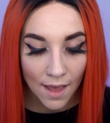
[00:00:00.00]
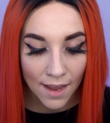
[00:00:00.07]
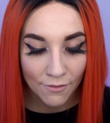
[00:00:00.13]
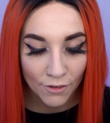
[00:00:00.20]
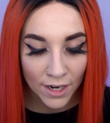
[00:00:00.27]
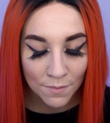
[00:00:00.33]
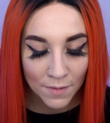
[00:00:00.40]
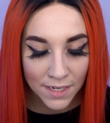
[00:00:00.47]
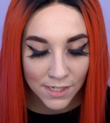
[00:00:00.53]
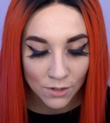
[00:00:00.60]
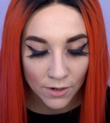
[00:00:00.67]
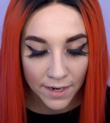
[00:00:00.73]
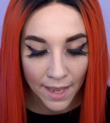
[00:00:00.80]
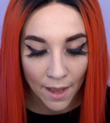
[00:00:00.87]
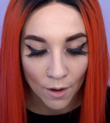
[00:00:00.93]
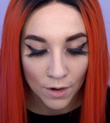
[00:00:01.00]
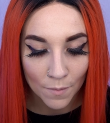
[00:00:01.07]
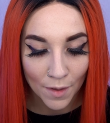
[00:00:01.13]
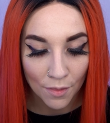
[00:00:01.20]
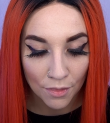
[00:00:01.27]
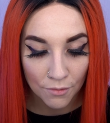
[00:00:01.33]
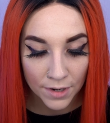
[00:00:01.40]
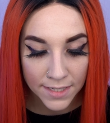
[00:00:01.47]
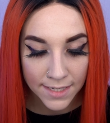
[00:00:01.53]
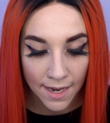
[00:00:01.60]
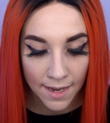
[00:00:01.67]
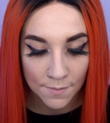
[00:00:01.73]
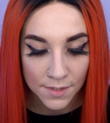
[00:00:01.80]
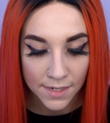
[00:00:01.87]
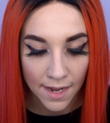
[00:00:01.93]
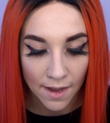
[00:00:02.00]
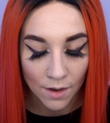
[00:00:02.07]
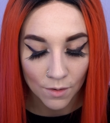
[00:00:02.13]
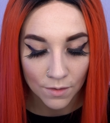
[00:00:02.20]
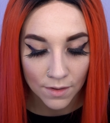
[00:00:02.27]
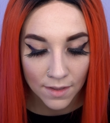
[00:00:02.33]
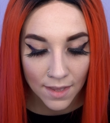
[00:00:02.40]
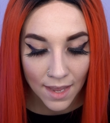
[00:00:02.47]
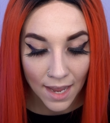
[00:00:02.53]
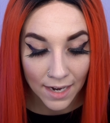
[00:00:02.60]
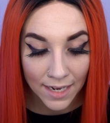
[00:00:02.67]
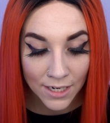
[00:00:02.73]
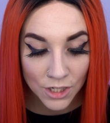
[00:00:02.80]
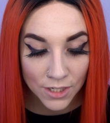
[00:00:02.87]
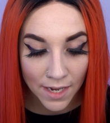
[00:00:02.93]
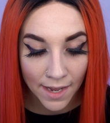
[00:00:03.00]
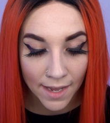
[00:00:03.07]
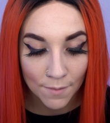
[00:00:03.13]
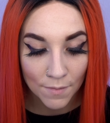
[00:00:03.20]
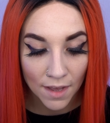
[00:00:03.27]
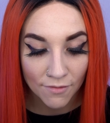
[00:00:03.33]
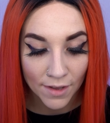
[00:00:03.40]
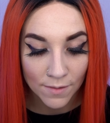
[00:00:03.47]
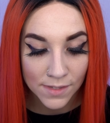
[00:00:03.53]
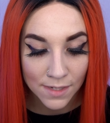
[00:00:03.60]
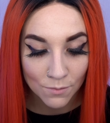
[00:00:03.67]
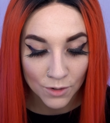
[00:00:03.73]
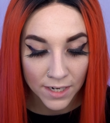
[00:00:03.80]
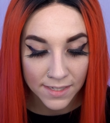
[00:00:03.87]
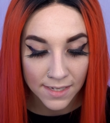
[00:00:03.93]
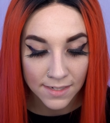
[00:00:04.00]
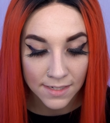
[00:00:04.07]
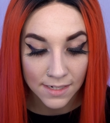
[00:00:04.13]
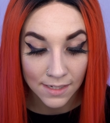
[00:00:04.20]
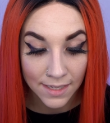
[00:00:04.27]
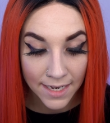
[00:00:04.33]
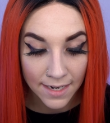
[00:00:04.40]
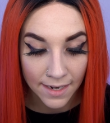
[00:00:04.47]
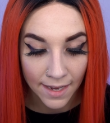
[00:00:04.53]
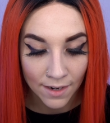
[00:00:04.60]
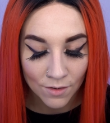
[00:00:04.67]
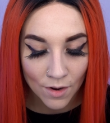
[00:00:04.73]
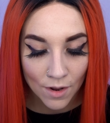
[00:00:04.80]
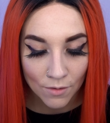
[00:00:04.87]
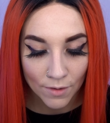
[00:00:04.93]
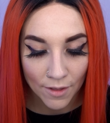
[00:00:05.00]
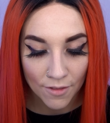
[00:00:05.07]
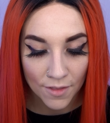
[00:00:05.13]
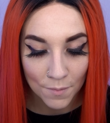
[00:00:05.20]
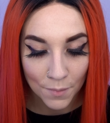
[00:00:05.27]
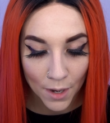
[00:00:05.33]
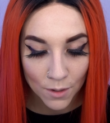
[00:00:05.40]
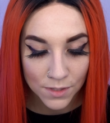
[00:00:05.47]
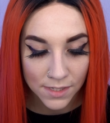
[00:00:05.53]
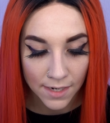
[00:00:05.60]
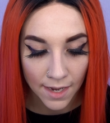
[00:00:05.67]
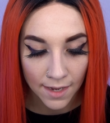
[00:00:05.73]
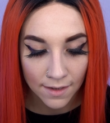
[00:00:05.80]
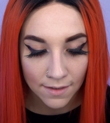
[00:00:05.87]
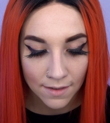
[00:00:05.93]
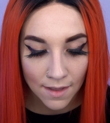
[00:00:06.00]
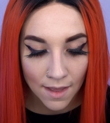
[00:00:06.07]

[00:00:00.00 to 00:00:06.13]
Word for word: I've written my story out about three times now, and each time I found some reason to delete it rather than posting.